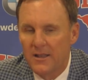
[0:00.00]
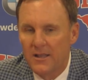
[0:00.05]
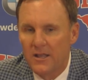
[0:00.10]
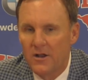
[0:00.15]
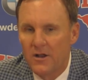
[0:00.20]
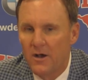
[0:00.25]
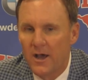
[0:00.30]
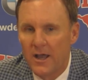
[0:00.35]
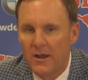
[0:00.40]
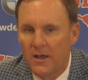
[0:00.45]
I you
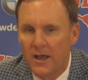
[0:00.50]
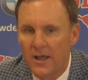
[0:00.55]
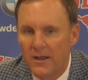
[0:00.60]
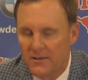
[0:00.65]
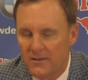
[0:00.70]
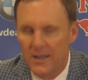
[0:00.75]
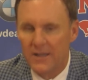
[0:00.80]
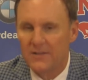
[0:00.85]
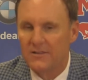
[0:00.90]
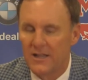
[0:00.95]
know I,
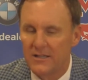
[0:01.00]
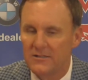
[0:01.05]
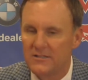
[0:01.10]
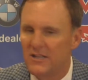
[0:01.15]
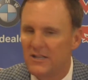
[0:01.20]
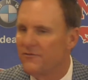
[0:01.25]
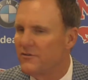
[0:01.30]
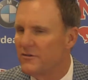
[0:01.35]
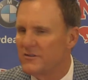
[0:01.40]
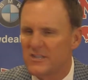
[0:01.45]
I,
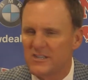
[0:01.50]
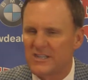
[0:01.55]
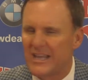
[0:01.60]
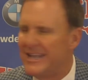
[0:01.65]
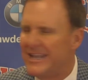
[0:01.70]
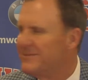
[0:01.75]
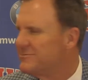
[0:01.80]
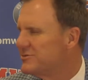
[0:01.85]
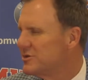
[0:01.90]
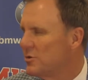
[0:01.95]
different
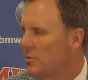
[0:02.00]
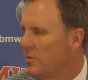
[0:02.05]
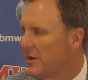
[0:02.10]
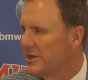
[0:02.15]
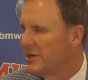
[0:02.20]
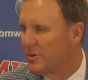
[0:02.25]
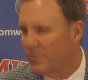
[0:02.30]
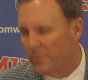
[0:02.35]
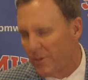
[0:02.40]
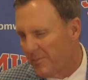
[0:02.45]
schemes and the way
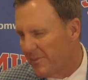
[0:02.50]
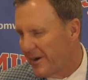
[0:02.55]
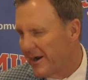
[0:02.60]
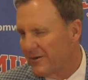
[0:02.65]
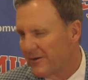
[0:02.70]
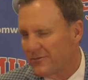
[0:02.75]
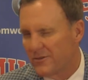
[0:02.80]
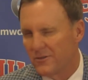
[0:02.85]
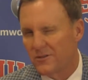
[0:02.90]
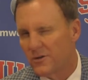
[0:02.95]
you
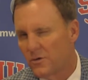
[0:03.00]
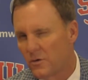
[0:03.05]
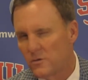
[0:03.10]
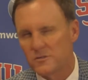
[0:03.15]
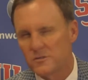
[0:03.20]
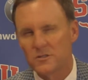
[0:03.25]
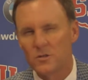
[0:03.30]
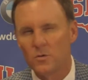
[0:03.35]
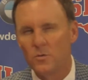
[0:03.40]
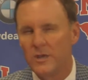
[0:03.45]
prepare through the
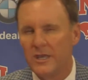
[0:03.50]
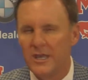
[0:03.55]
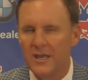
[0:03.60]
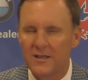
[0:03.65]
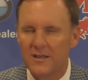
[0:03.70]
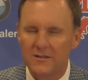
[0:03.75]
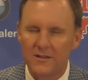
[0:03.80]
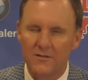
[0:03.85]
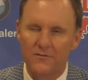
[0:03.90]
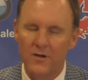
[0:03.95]
course of the
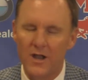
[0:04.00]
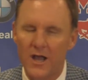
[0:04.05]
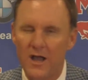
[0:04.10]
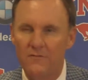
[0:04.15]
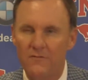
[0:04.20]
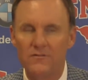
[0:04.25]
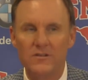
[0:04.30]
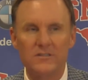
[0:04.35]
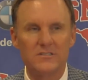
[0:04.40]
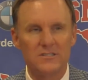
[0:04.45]
week, different
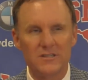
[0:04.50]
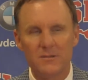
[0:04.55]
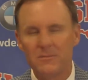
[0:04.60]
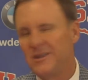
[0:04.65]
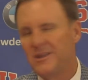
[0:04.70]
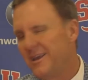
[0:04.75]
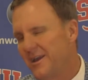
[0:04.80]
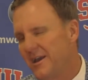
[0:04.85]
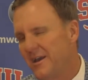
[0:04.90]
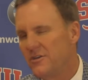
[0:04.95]
offenses. I
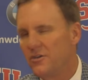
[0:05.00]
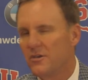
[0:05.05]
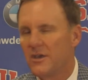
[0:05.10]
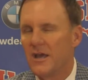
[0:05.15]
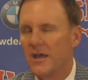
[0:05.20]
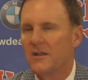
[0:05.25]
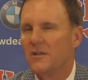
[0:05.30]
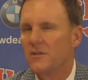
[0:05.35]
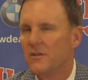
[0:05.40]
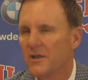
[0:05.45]
mean, yeah, you
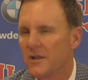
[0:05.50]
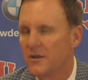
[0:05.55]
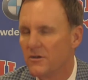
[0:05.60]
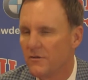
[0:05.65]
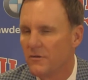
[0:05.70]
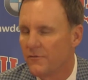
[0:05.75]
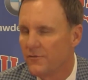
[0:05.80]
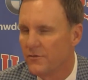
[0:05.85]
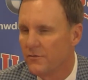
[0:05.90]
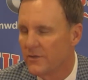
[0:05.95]
got to you got to
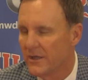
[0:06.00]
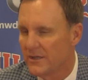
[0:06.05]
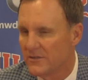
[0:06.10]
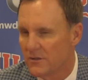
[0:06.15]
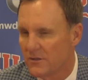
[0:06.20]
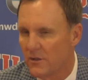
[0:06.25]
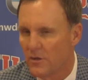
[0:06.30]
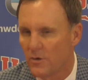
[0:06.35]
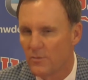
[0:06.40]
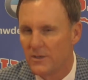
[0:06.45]
do a few things
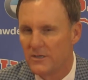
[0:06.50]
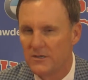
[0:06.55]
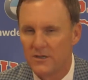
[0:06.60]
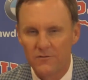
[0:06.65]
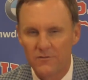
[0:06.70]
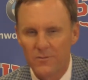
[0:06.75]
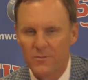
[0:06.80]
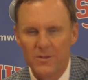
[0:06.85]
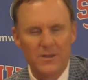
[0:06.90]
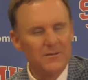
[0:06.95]
a little bit
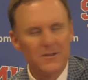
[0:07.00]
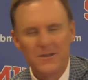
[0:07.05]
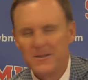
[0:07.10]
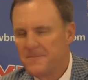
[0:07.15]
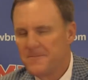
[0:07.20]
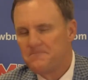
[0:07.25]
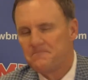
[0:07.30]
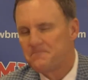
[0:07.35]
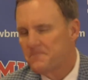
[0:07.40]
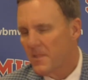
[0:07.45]
different, but
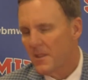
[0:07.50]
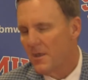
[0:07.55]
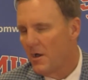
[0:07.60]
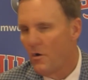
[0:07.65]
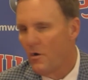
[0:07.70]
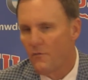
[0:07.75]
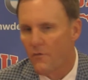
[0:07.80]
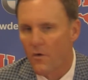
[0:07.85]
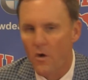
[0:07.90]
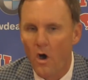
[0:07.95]

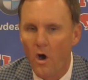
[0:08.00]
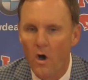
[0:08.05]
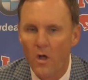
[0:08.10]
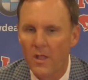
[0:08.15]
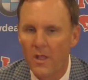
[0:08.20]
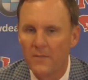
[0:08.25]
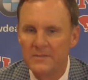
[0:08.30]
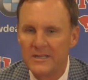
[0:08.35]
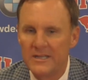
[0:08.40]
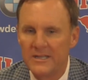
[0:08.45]

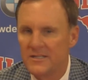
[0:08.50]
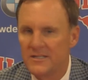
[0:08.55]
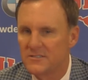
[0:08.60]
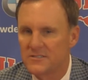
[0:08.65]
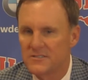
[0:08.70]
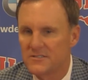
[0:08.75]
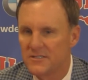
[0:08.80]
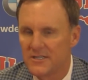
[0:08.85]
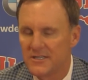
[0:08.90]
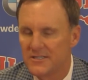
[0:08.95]
overall, I mean,
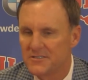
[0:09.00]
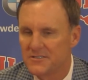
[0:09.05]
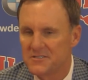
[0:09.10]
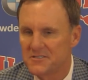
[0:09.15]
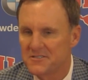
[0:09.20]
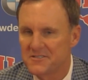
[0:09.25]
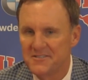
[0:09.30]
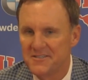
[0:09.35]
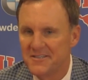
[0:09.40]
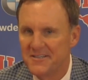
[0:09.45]
it's
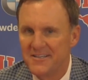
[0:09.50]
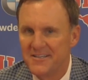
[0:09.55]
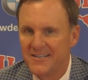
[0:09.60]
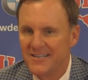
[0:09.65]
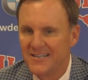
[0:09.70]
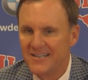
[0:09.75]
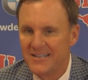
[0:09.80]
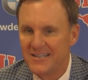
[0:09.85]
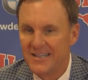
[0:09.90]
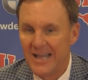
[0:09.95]
it's
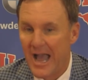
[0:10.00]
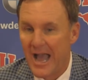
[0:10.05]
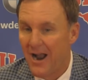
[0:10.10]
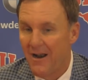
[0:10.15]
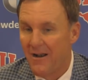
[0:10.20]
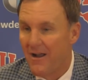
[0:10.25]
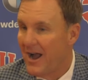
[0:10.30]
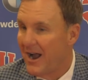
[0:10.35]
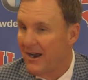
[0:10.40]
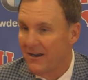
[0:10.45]

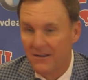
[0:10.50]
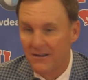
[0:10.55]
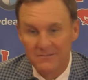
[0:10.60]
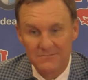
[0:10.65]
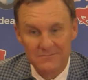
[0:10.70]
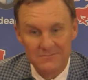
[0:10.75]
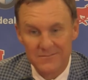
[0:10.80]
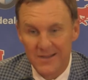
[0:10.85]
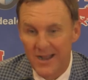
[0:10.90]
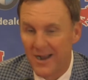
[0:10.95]
our our
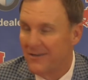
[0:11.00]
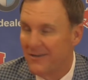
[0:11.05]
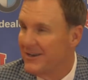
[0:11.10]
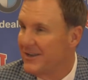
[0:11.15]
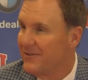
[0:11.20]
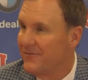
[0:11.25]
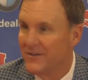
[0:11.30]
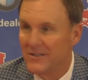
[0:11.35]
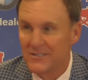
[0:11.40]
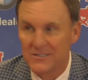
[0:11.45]
our
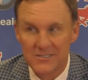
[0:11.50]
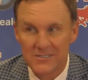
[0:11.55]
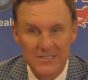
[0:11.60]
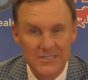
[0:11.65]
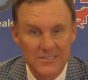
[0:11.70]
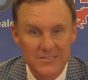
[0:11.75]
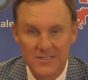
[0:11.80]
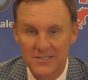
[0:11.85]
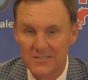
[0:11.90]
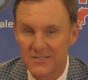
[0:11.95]
defense
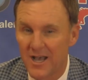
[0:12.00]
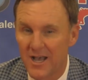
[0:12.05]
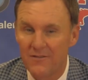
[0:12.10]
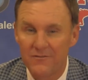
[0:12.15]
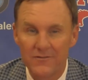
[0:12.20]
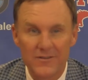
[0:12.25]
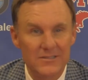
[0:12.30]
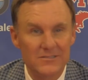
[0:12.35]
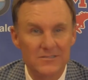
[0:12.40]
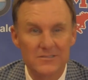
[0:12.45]
sees this
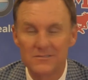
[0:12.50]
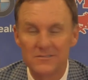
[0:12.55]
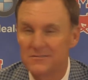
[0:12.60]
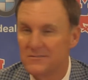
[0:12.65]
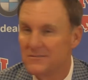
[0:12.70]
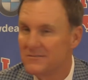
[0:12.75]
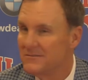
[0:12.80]
offense